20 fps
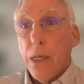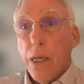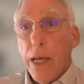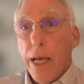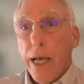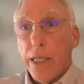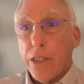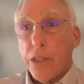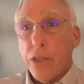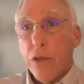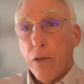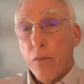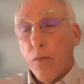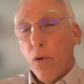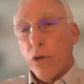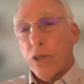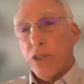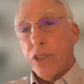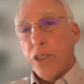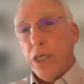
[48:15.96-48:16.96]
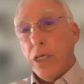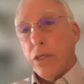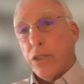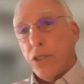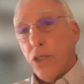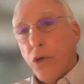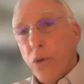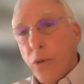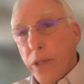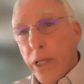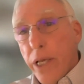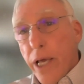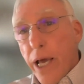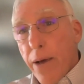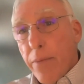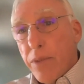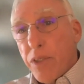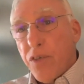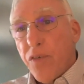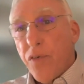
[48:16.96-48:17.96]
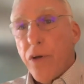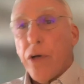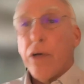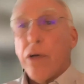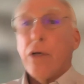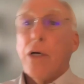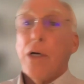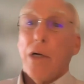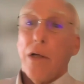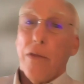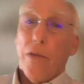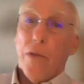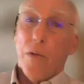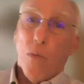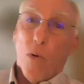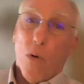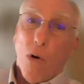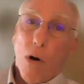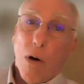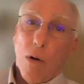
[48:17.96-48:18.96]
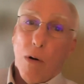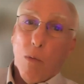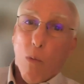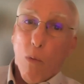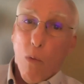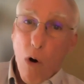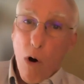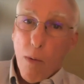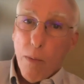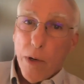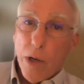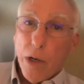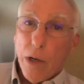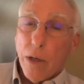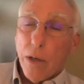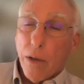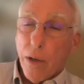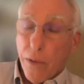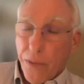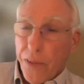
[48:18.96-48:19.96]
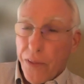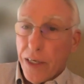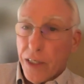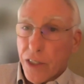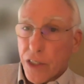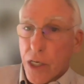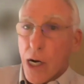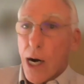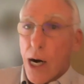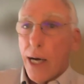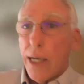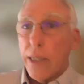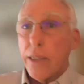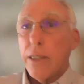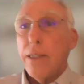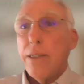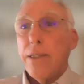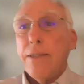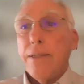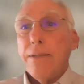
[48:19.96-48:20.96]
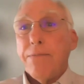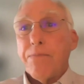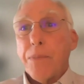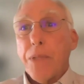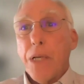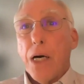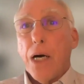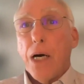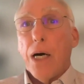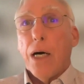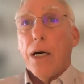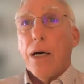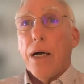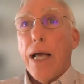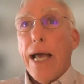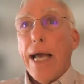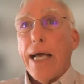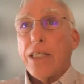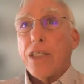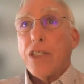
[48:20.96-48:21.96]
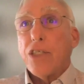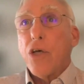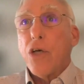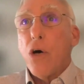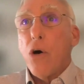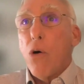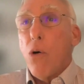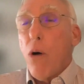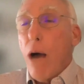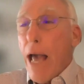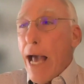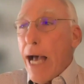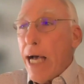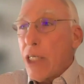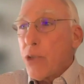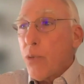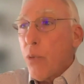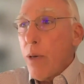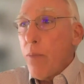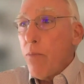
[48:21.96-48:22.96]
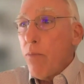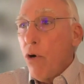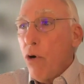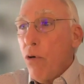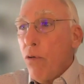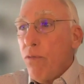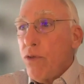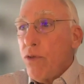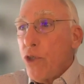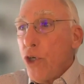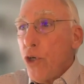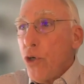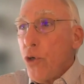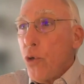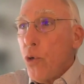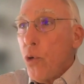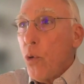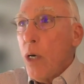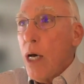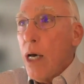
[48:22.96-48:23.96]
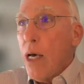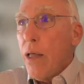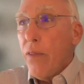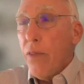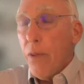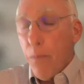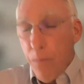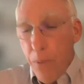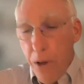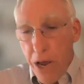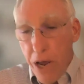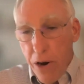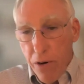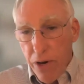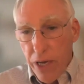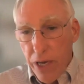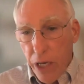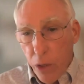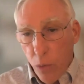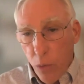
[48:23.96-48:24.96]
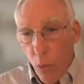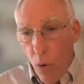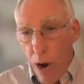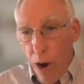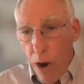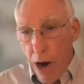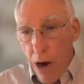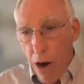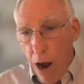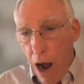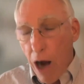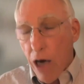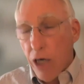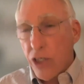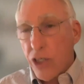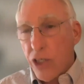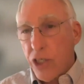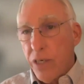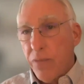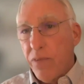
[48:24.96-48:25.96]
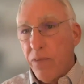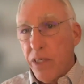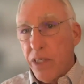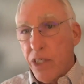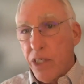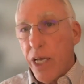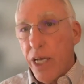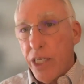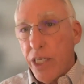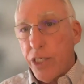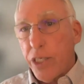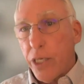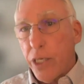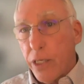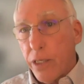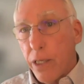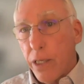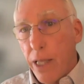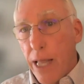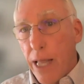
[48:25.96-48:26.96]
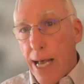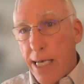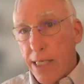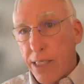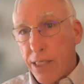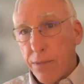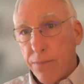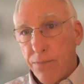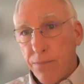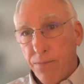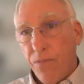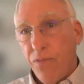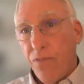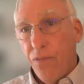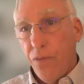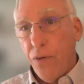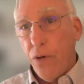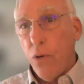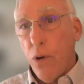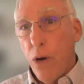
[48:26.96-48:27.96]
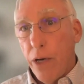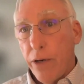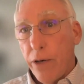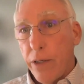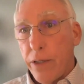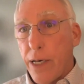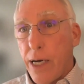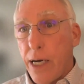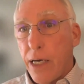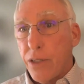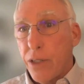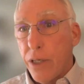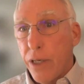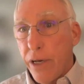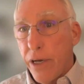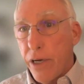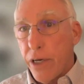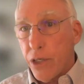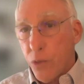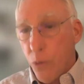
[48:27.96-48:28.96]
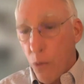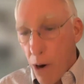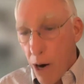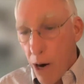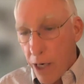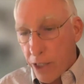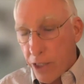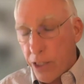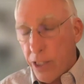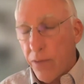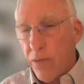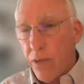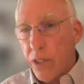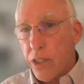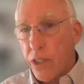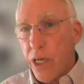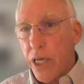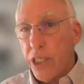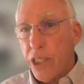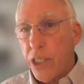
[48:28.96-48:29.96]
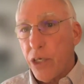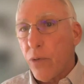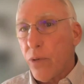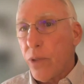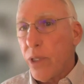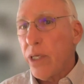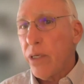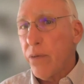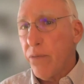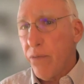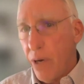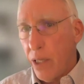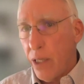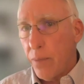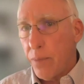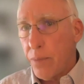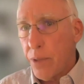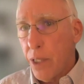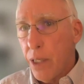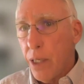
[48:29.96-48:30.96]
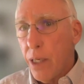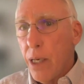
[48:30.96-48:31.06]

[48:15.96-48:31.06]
And so the more CO2 in the atmosphere, the more warmer things got. And so as we move to the period where our civilization, the last few 100,000 years, where our civilization really developed,